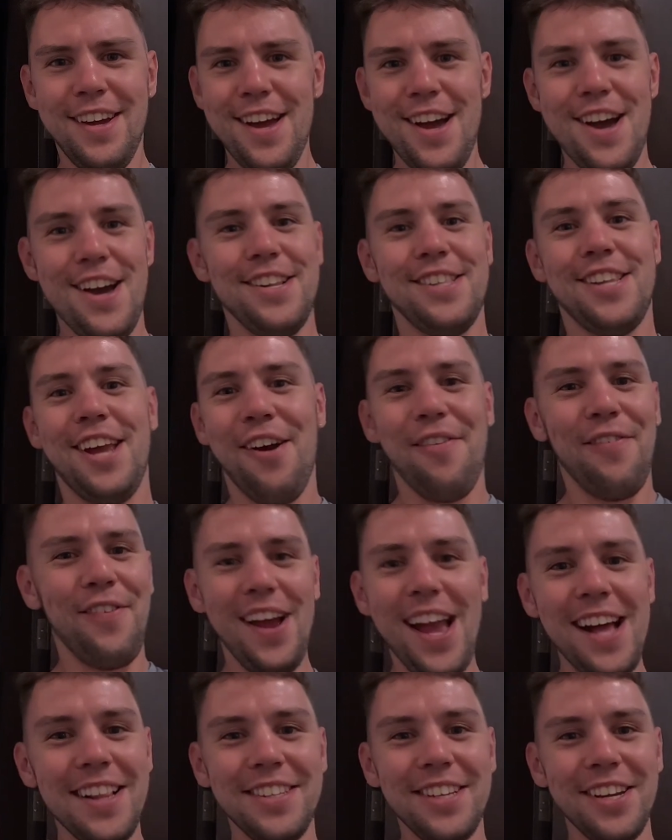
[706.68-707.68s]
And
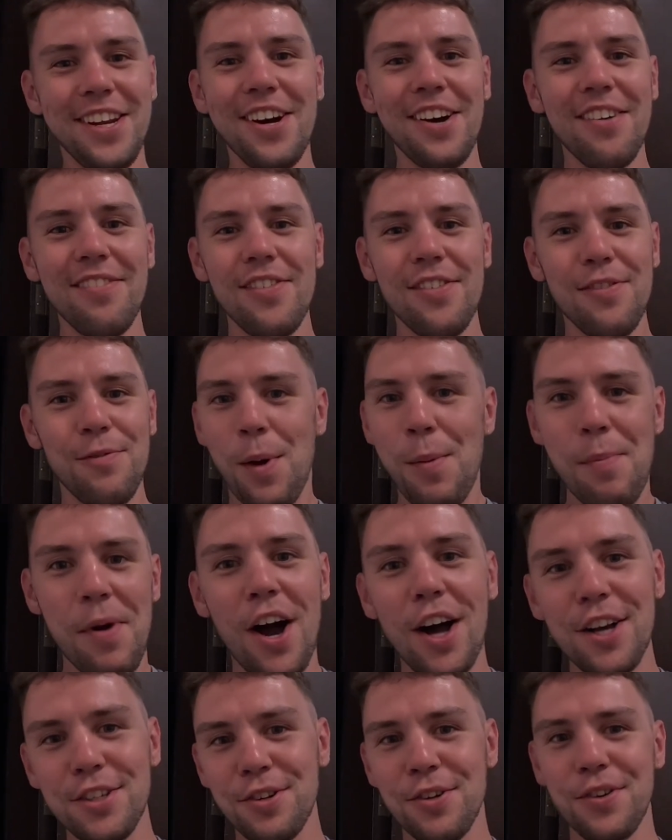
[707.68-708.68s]
we ended up, we
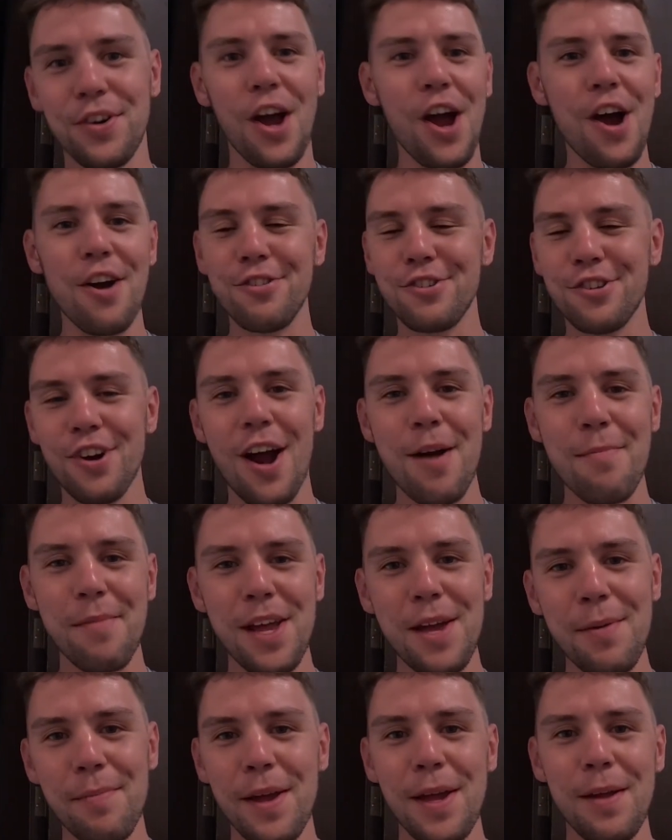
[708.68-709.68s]
might as well go try and
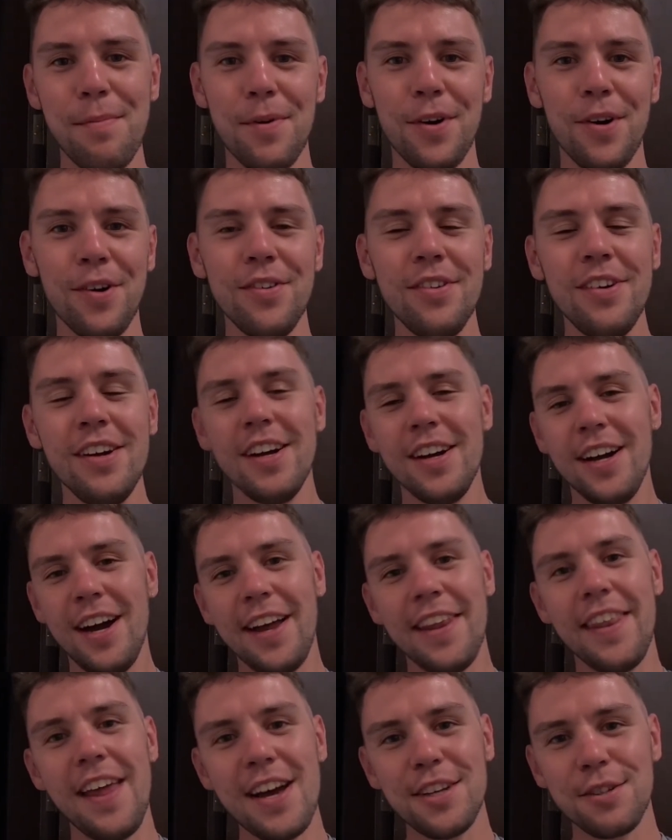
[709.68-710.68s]
meet people.
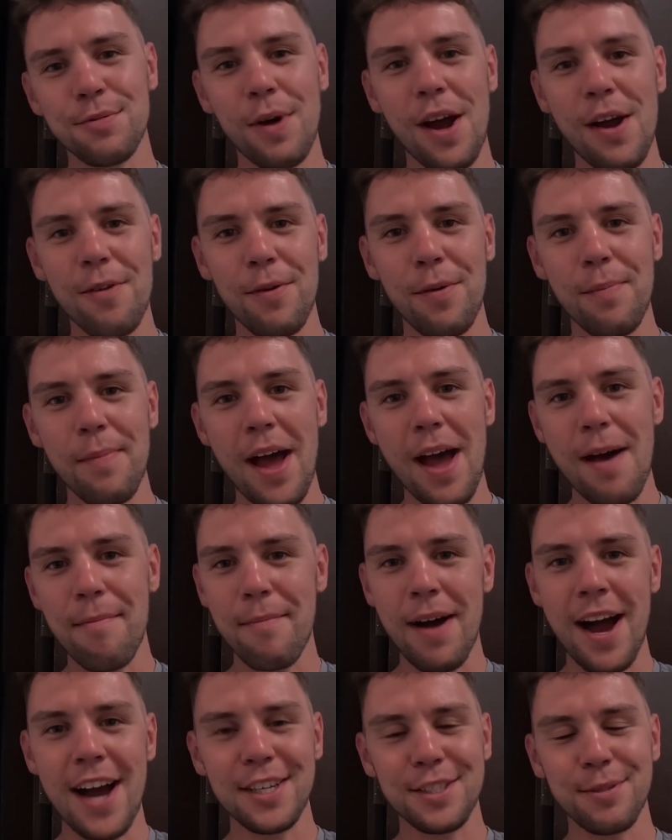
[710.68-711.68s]
And that's where we met
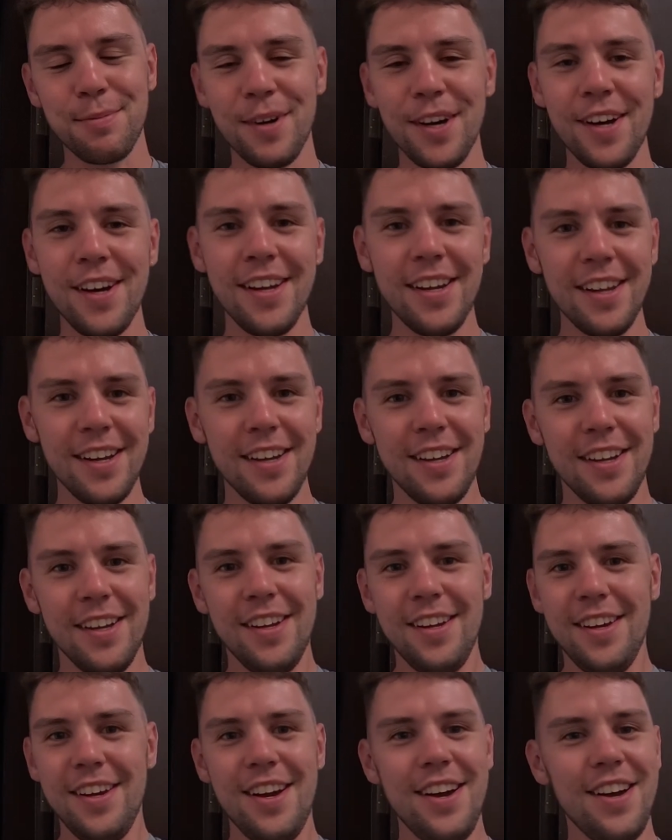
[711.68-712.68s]
Maxima.
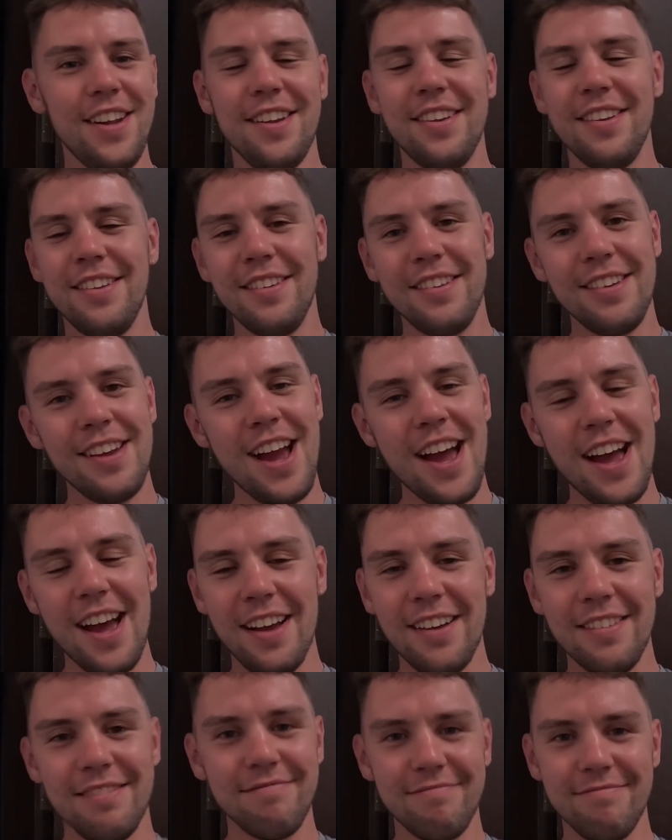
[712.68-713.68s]
And
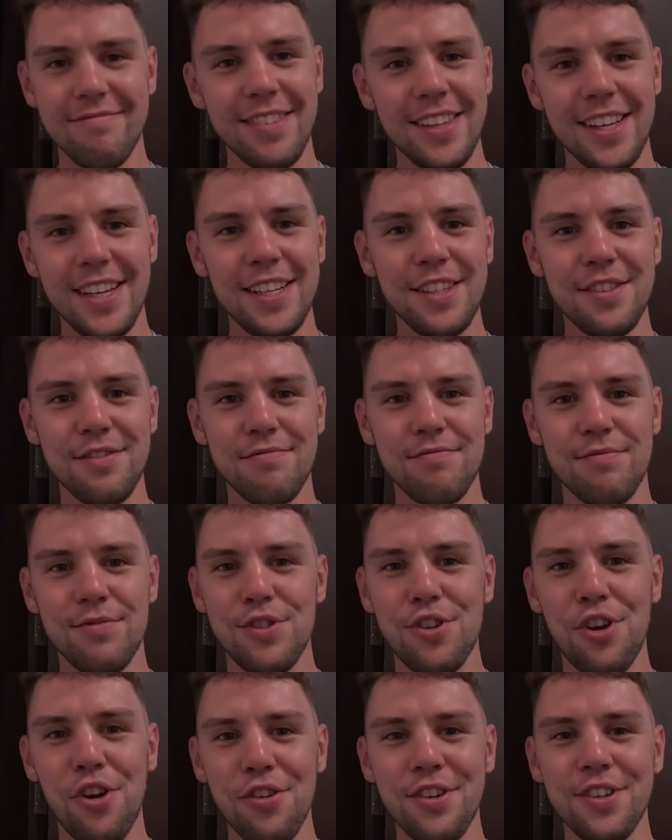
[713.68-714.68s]
yeah, he
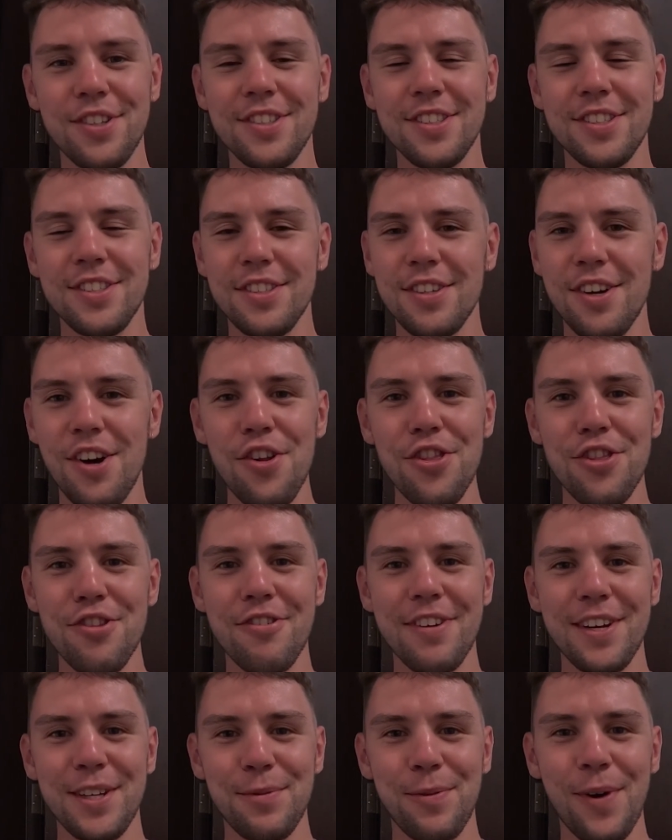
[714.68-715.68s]
took us
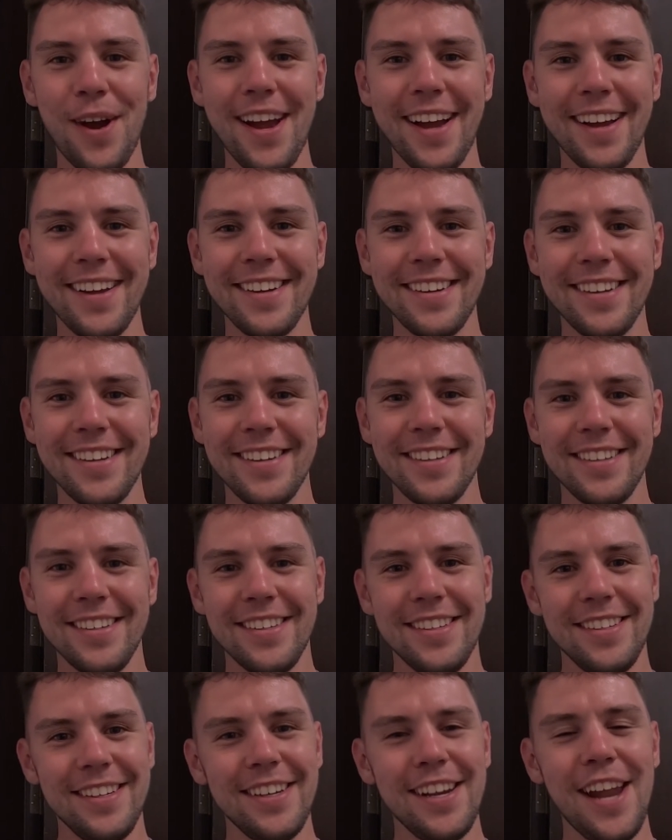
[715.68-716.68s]
under his wing,
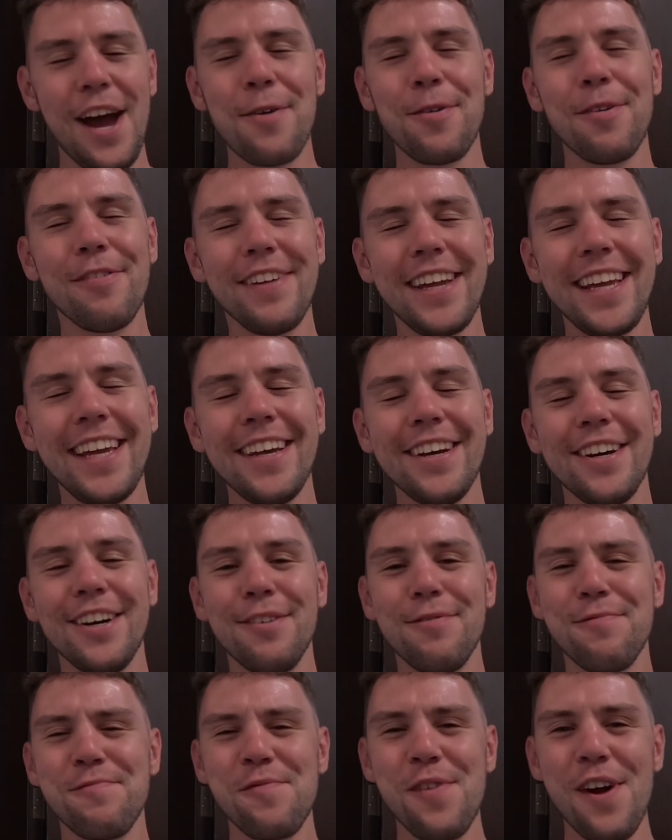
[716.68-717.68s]
and now we've
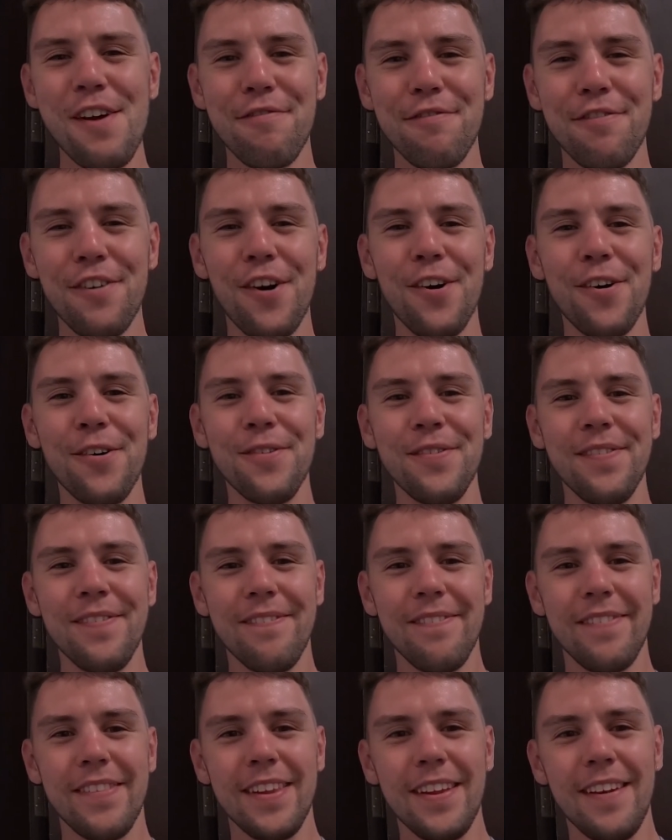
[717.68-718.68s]
eaten, we're
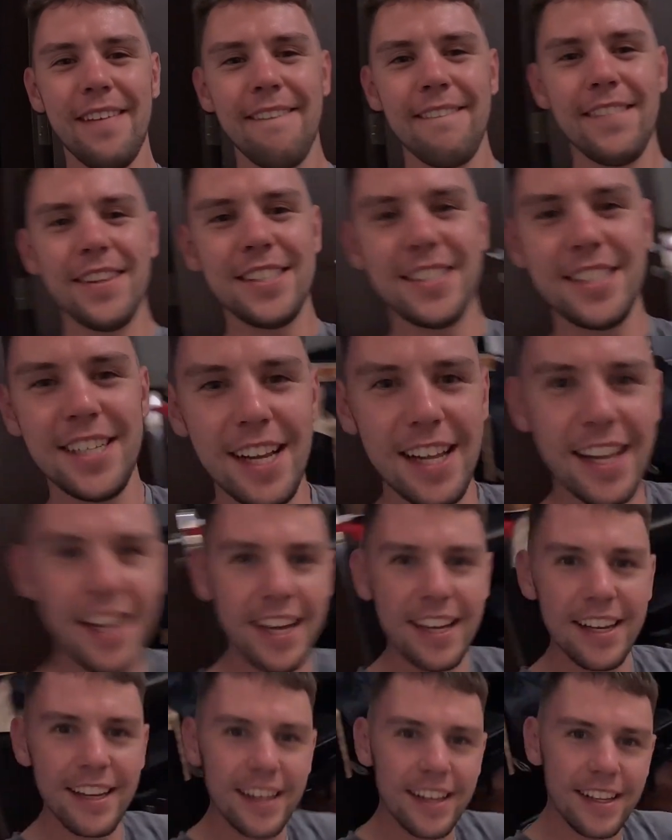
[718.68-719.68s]
full,
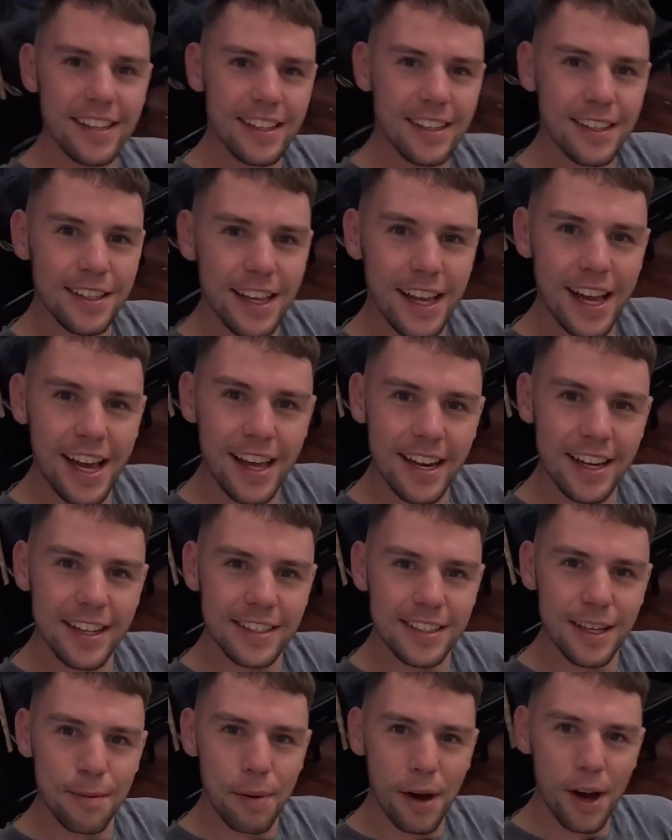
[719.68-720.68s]
chilling in
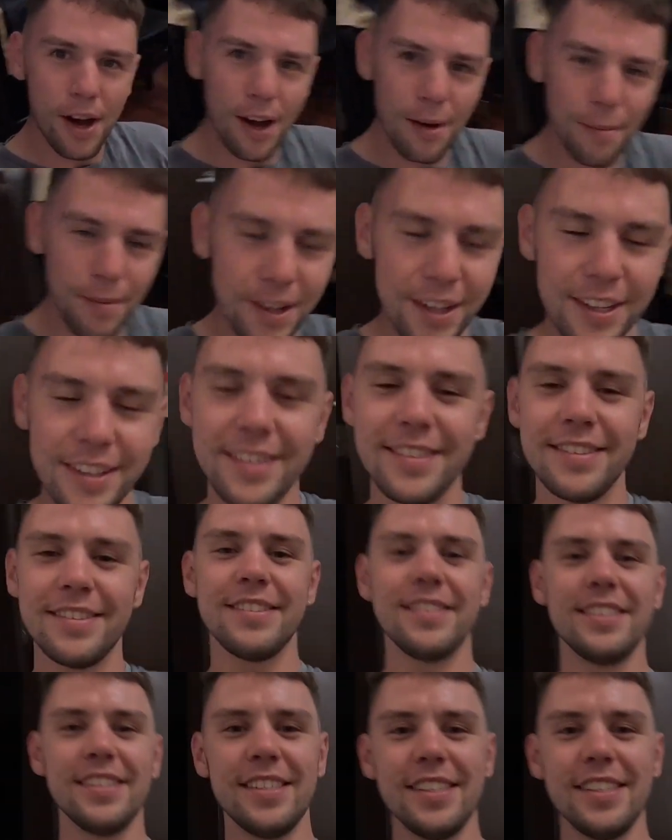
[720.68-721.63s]
his apartment.